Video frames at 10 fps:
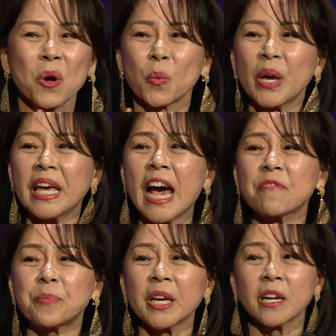We
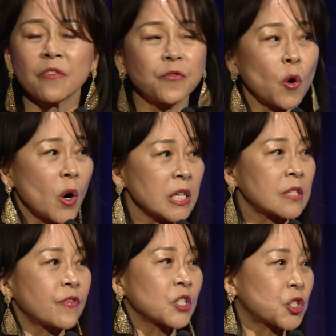have been a force
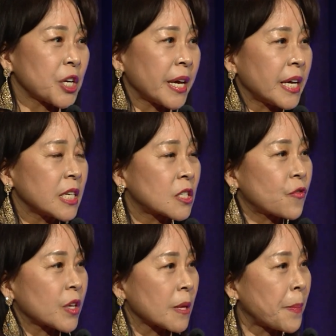for change
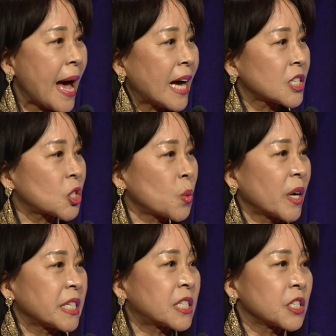for the past
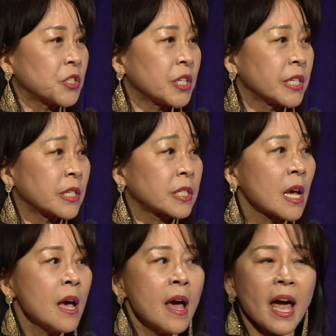22 years,
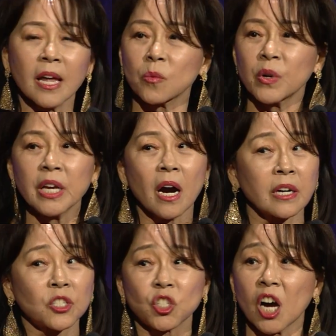and we are
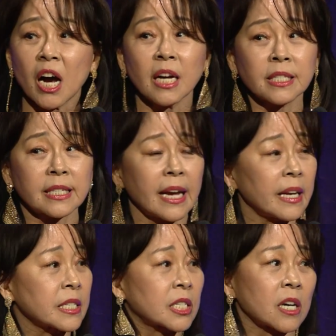just
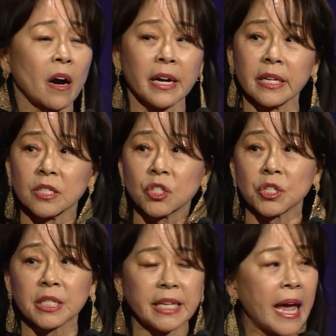getting started to
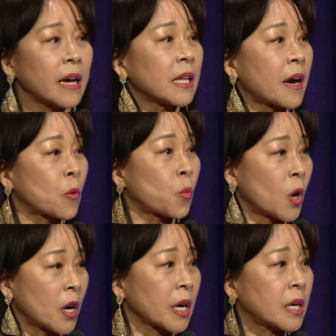scale our
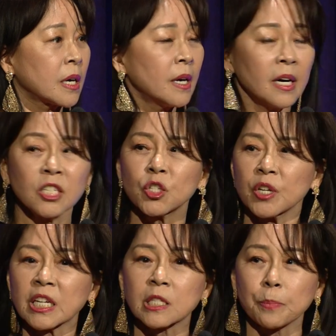work, to
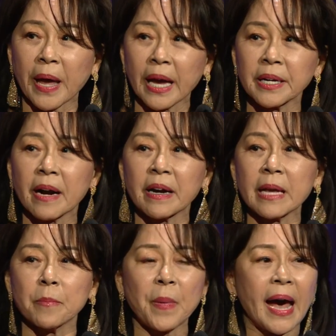expand our
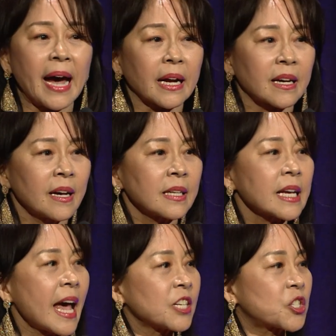impact,
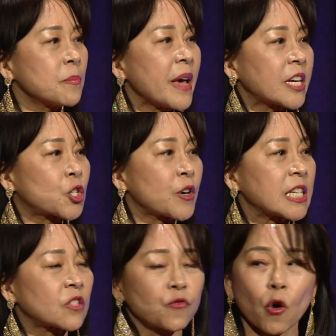and to make
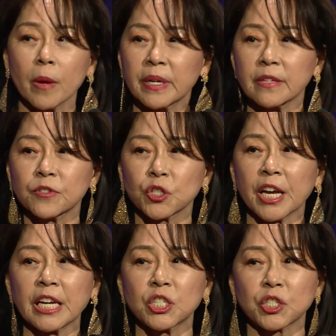transformative
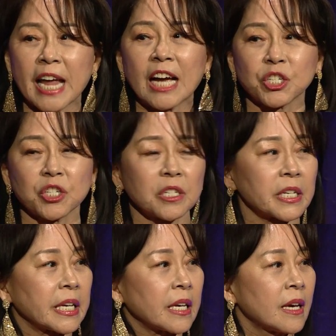change
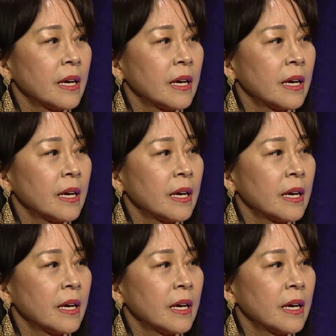nationally.